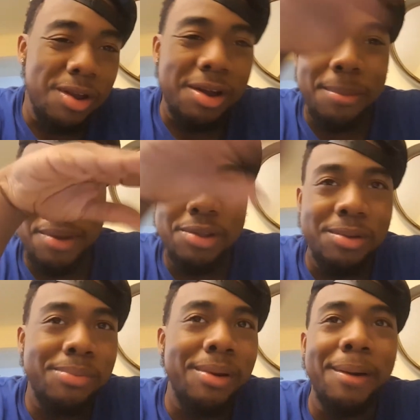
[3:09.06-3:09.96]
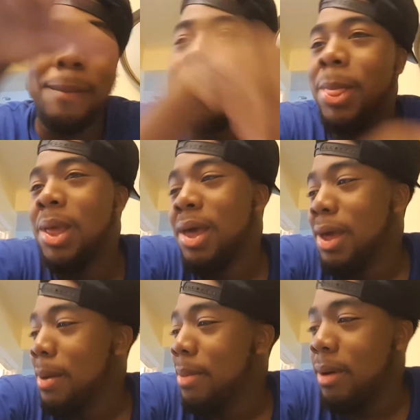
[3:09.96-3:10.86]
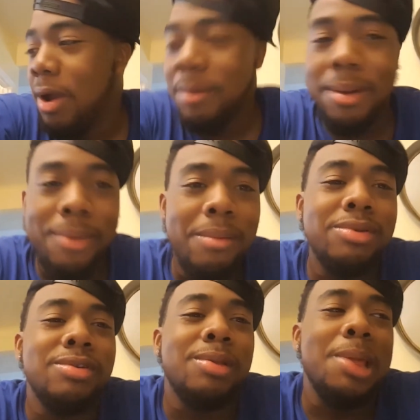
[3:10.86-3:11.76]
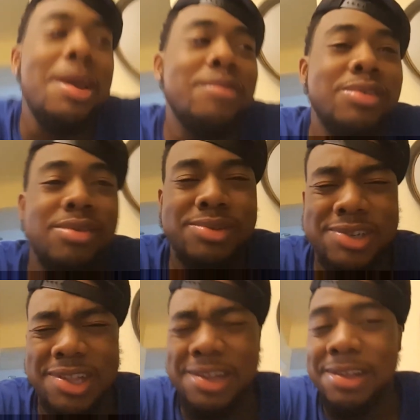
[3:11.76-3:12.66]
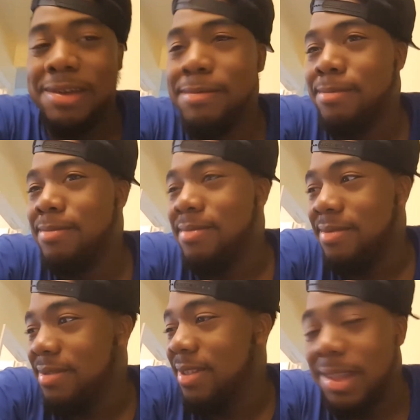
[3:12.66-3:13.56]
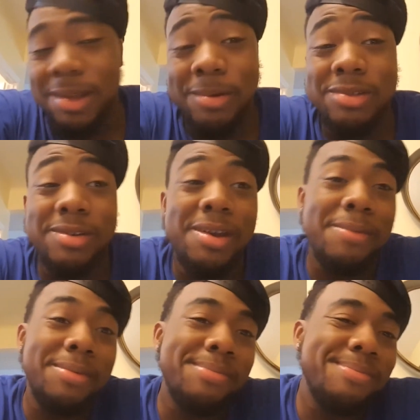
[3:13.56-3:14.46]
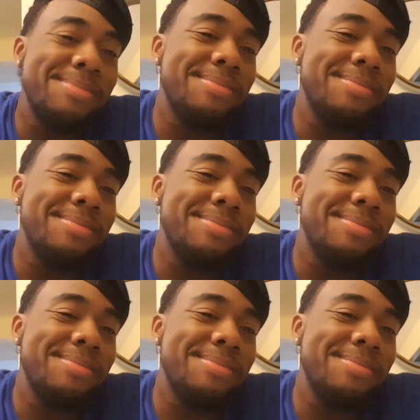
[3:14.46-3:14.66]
Erykah Badu part, but everybody probably start laughing at some shit like that. I want to see what happens.